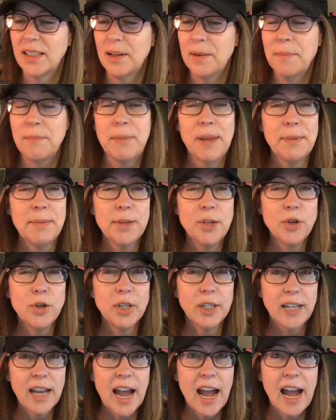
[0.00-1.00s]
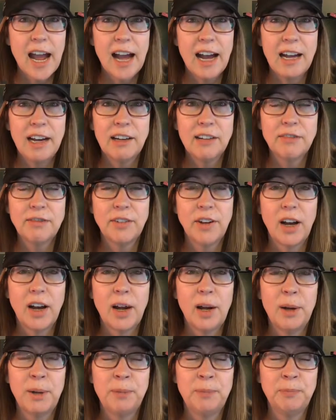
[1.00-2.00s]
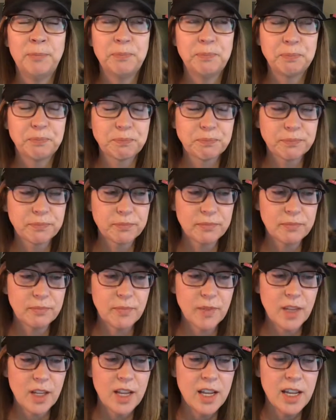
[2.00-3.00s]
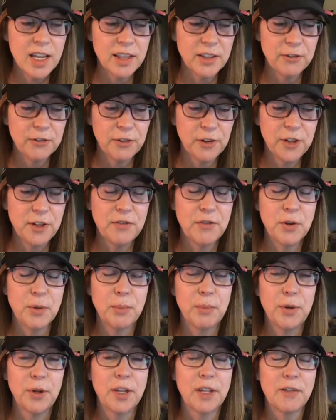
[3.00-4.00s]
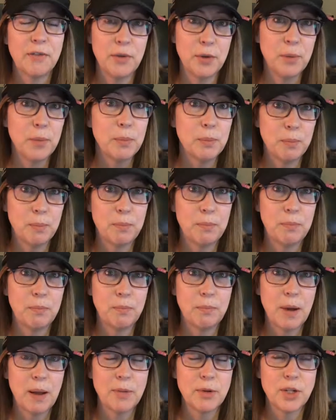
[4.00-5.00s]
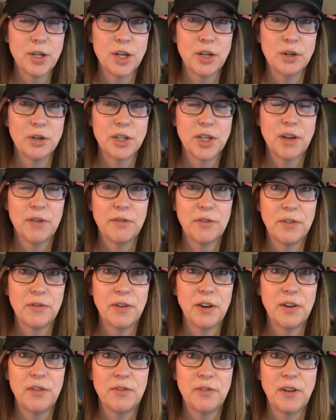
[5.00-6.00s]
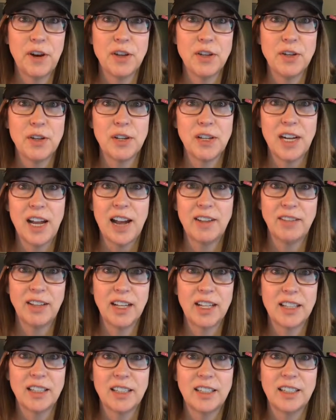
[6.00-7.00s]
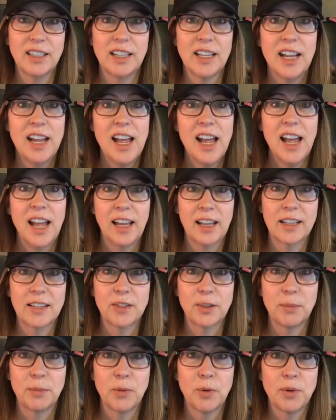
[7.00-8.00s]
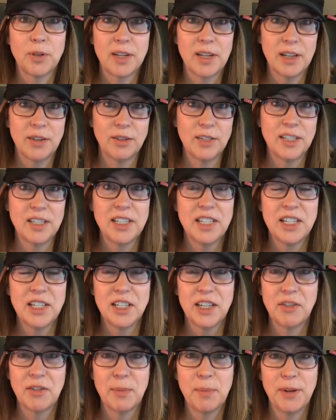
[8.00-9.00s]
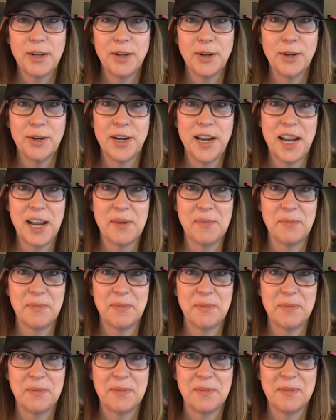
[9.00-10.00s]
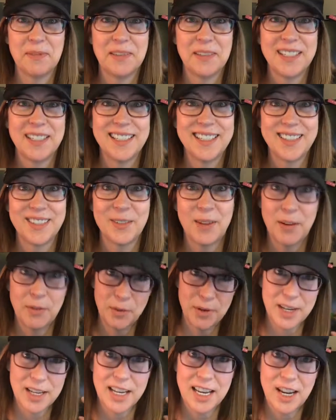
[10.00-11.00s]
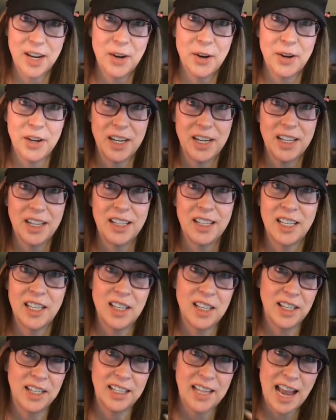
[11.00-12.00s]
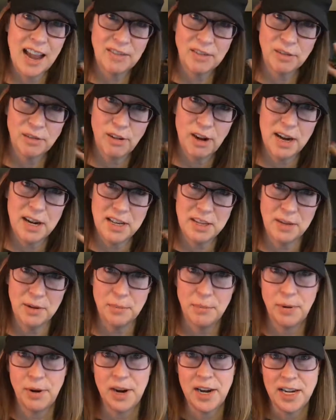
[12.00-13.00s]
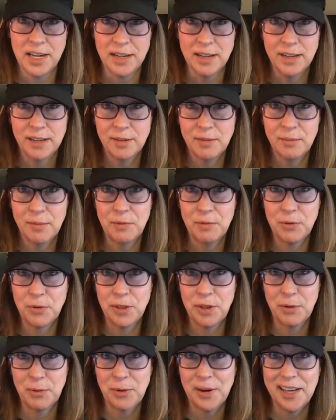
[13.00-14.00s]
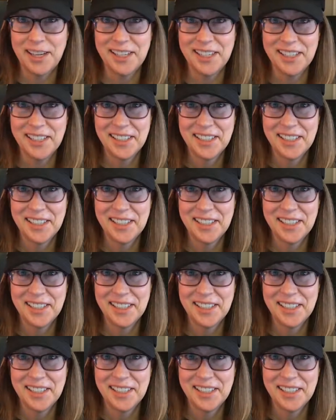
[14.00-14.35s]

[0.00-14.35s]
Maybe you could have at the front of your book, if you publish it yourself, the very front, you could have like a little excerpt or to teach everybody her name, so everyone could hear it, and then like have it right in their brain before they read.